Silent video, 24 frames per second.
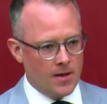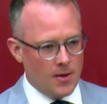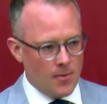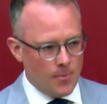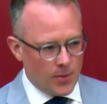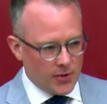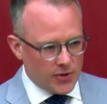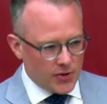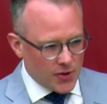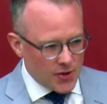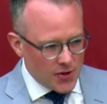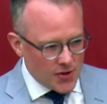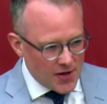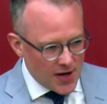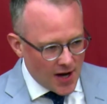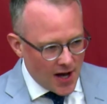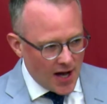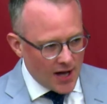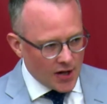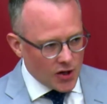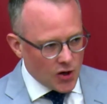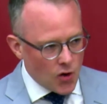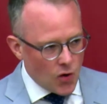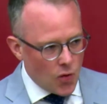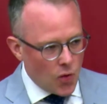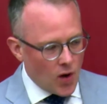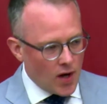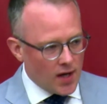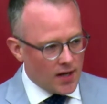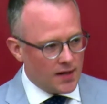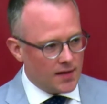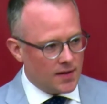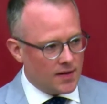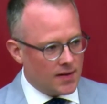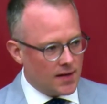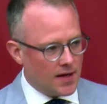But they're not quite
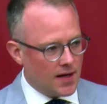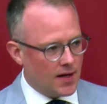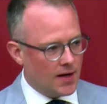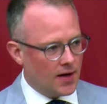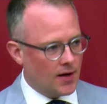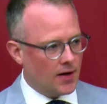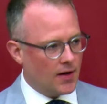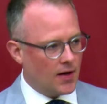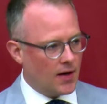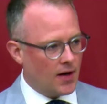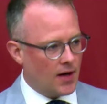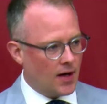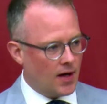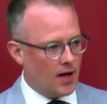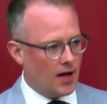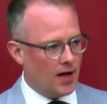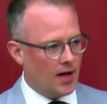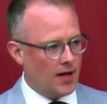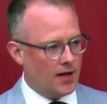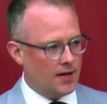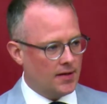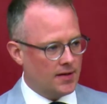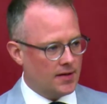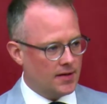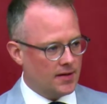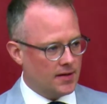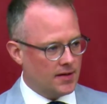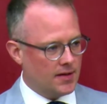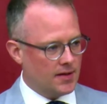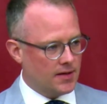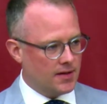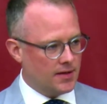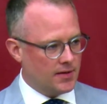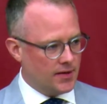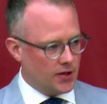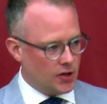there on
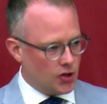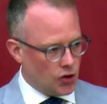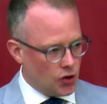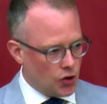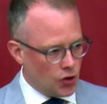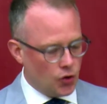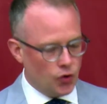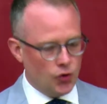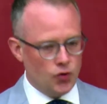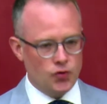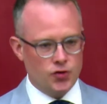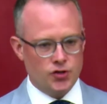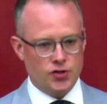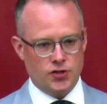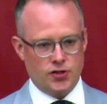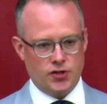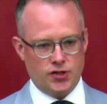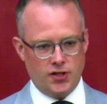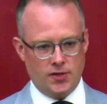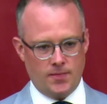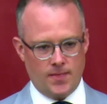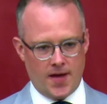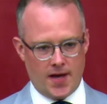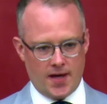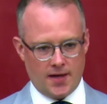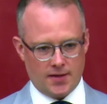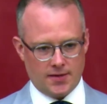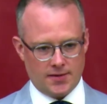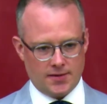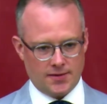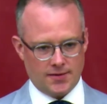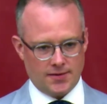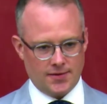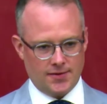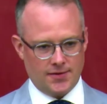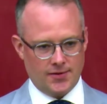the conclusion she
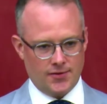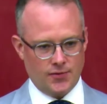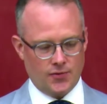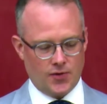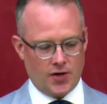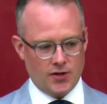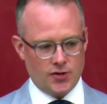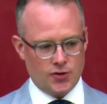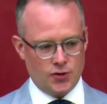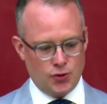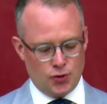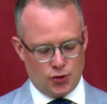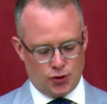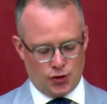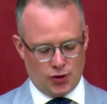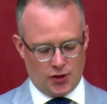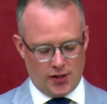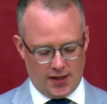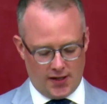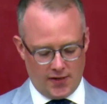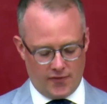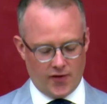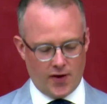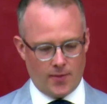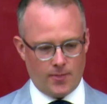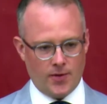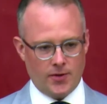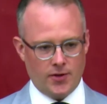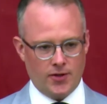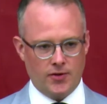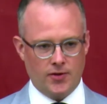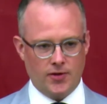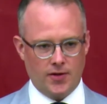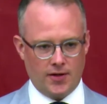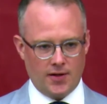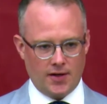makes, right? So you shouldn't give up on
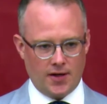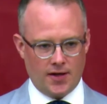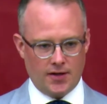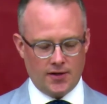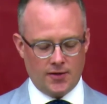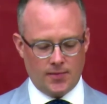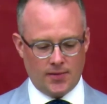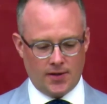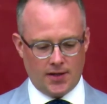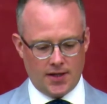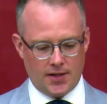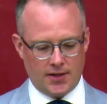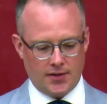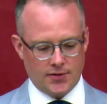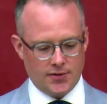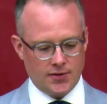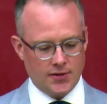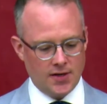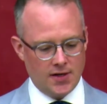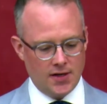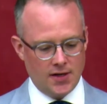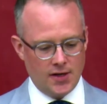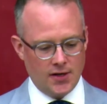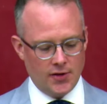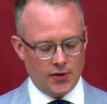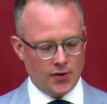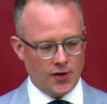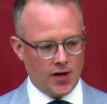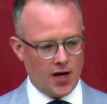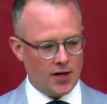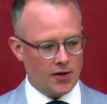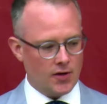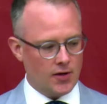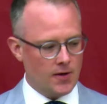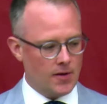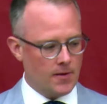the millennials. They're
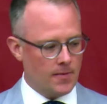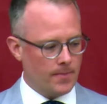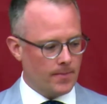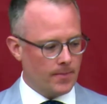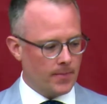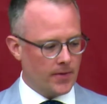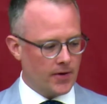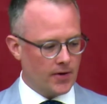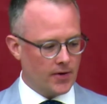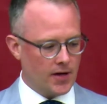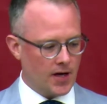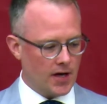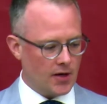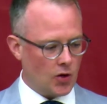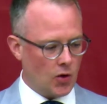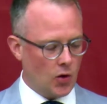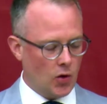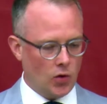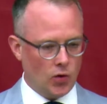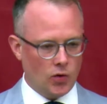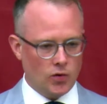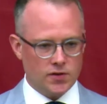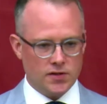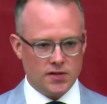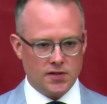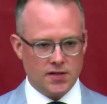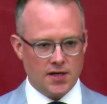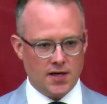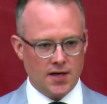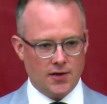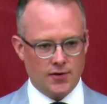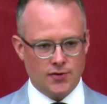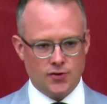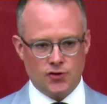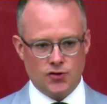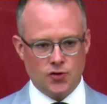not
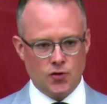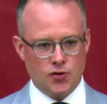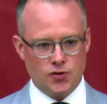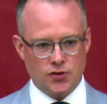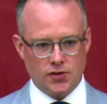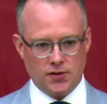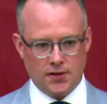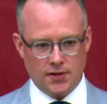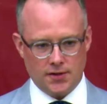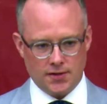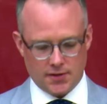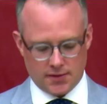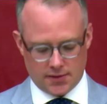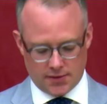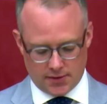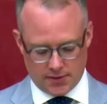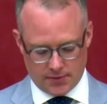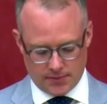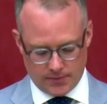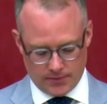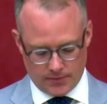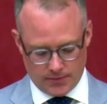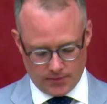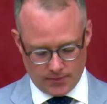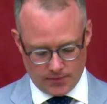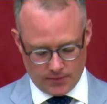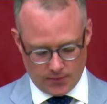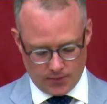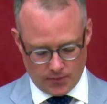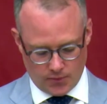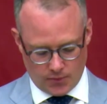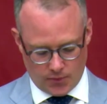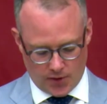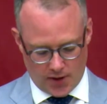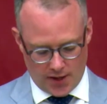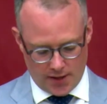wholesale socialists,
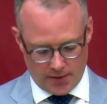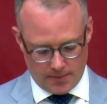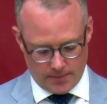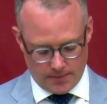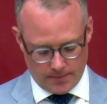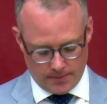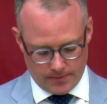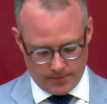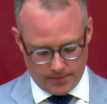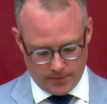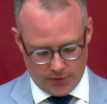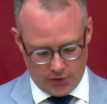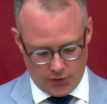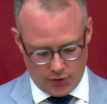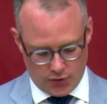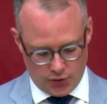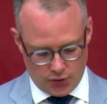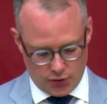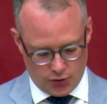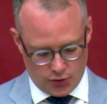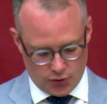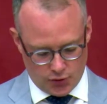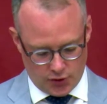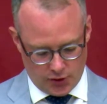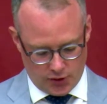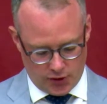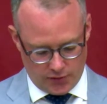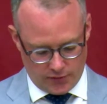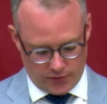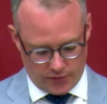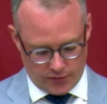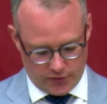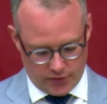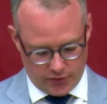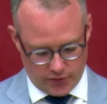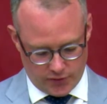right? You shouldn't
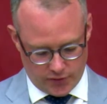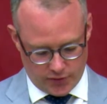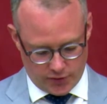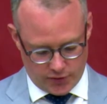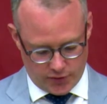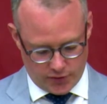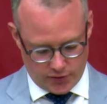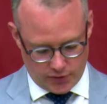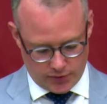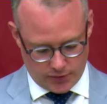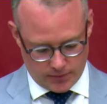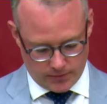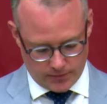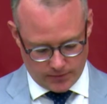confuse the two.